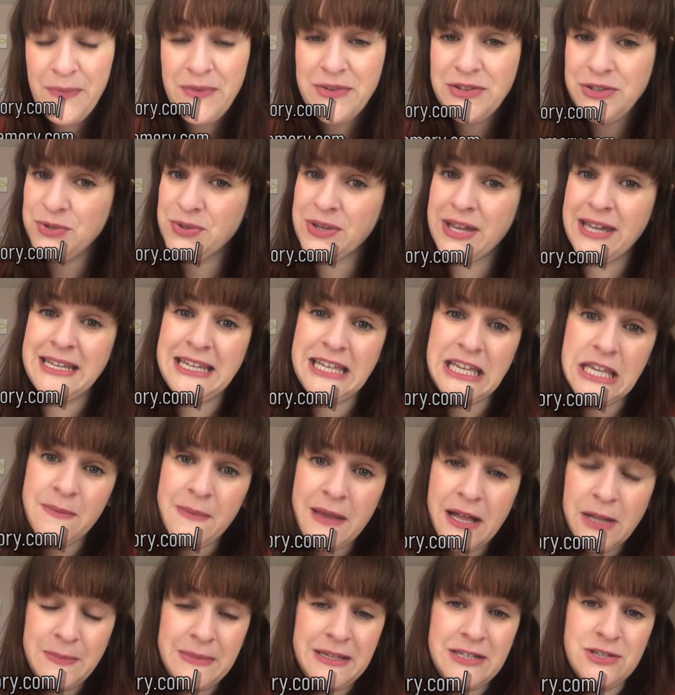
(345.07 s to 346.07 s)
You can
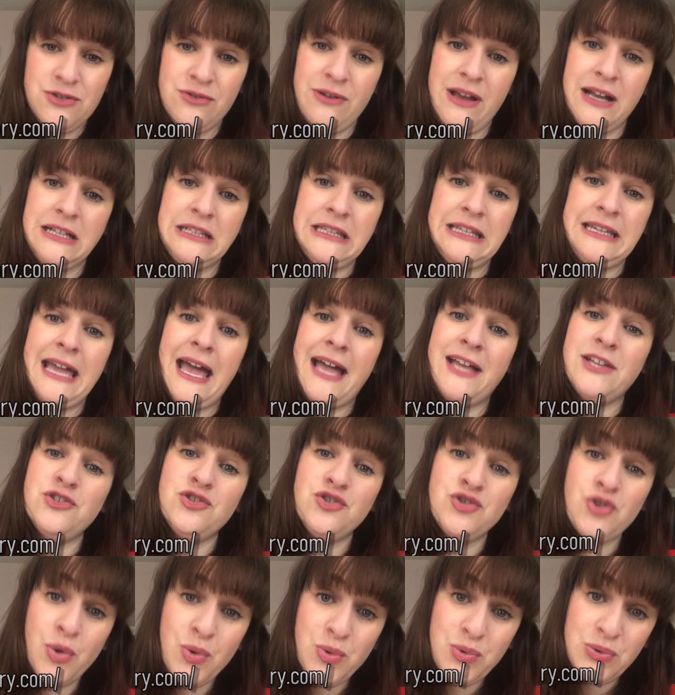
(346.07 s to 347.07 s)
email me directly at
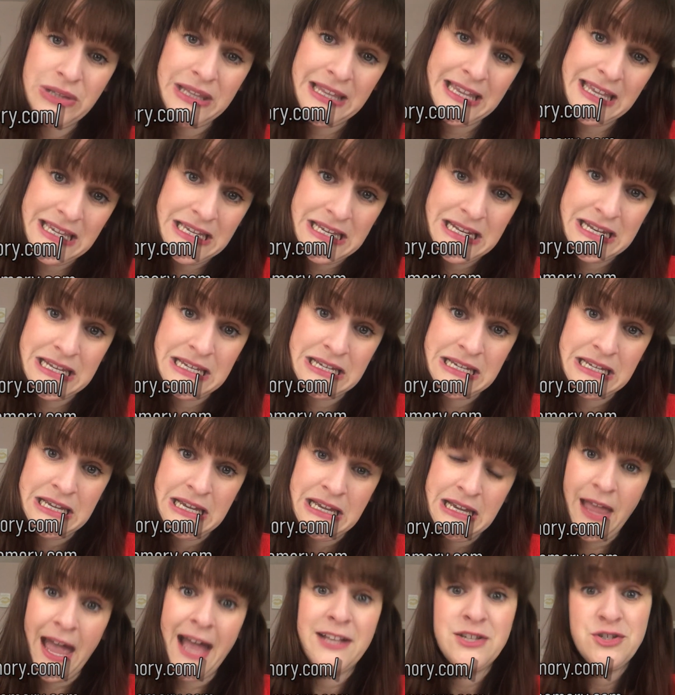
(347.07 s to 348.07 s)
joleen
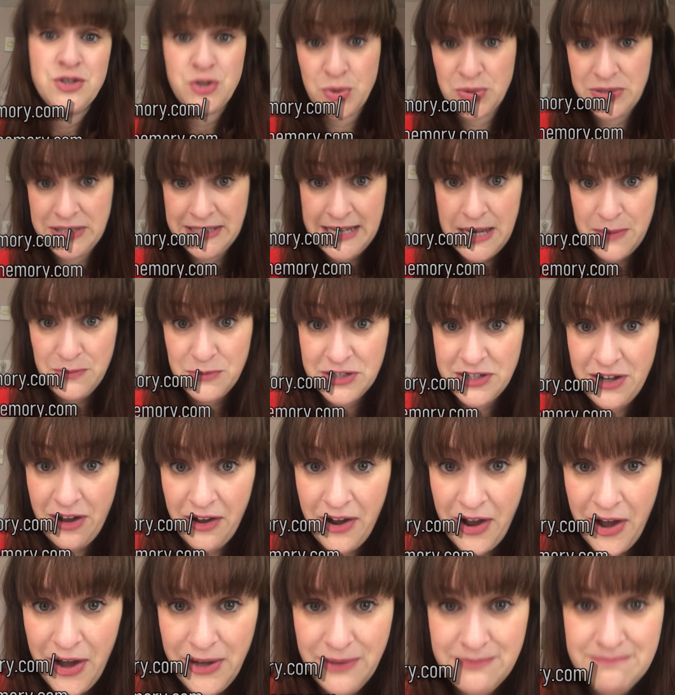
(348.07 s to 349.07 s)
at
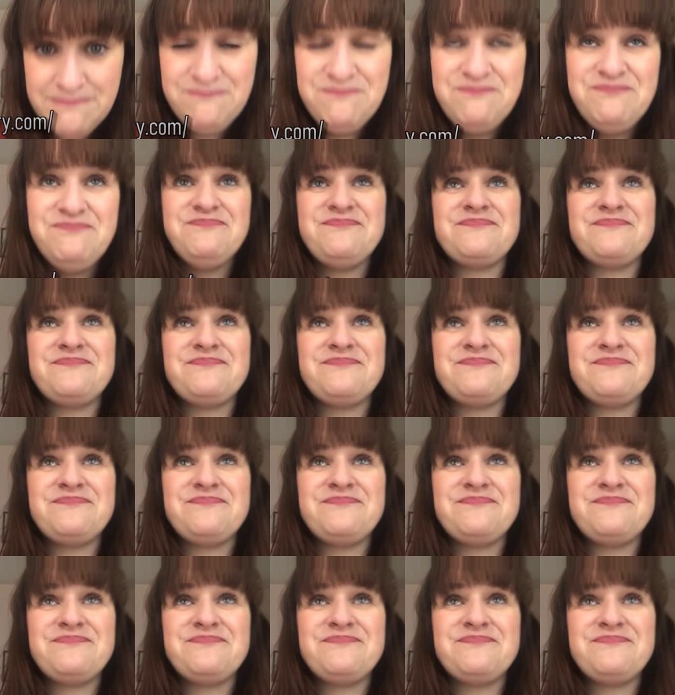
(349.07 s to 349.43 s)
joleenemory.com